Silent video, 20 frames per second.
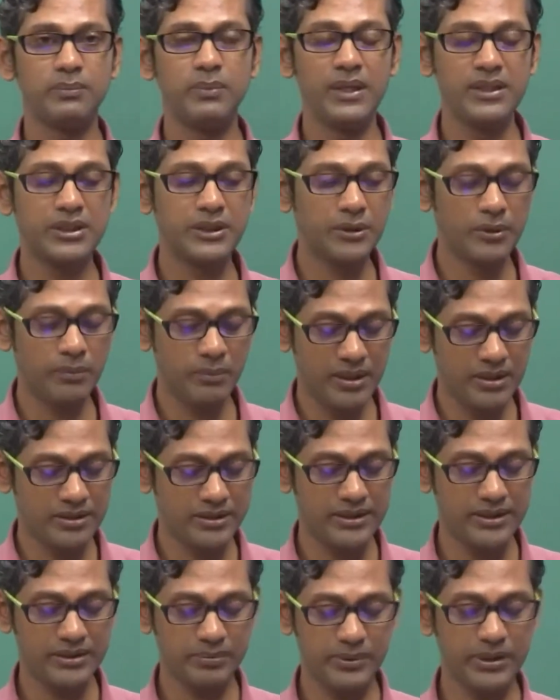Please remember
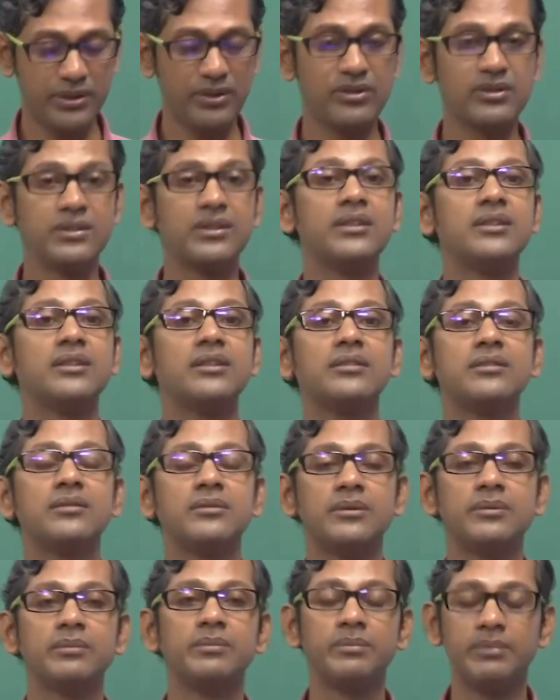these, because this is
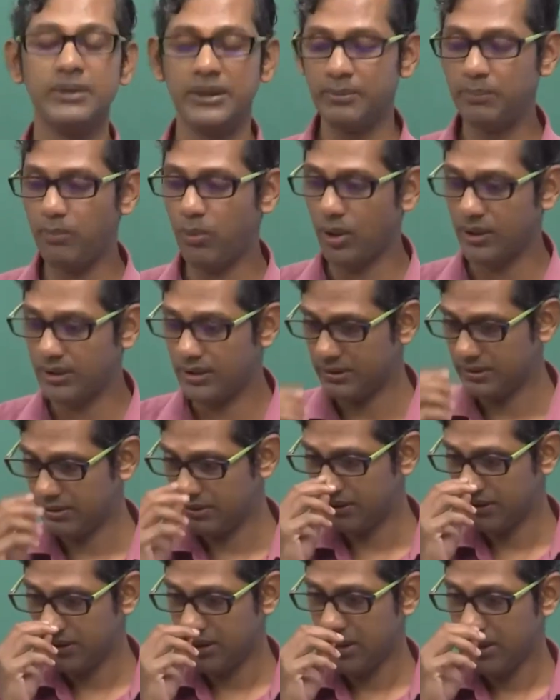
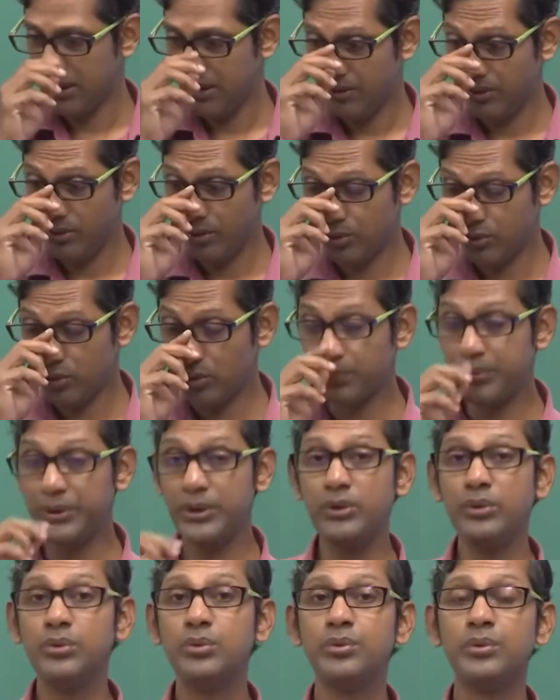important. Those of
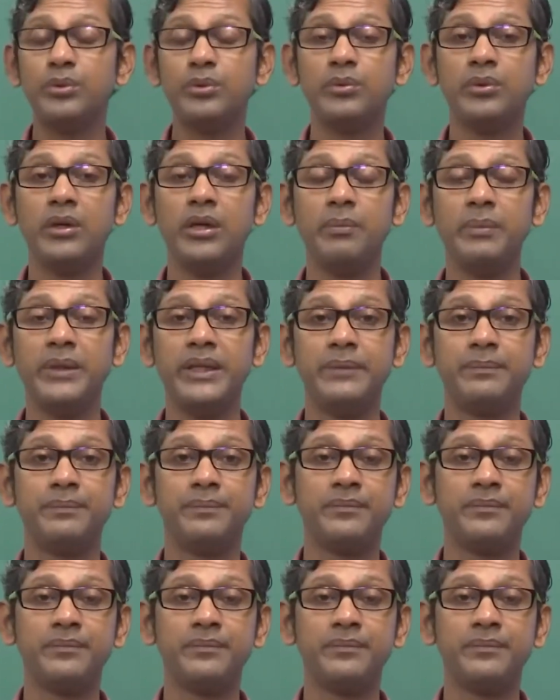you who will be